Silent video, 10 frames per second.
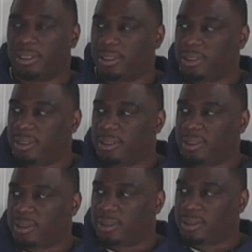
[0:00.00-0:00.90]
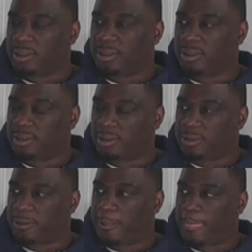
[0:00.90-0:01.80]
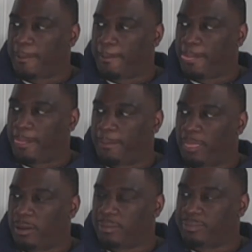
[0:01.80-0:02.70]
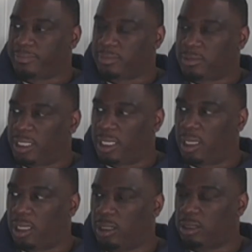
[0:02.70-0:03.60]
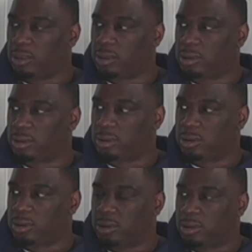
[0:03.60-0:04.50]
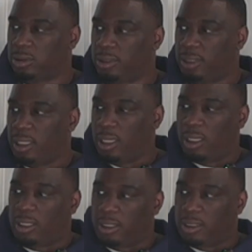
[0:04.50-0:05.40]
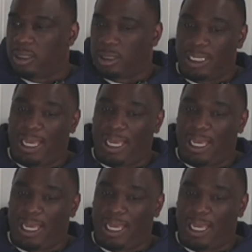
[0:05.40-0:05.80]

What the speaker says: And not only that, bro, if you get hurt, you know what I mean? Like, now that, see, things have changed because now they have the NIL.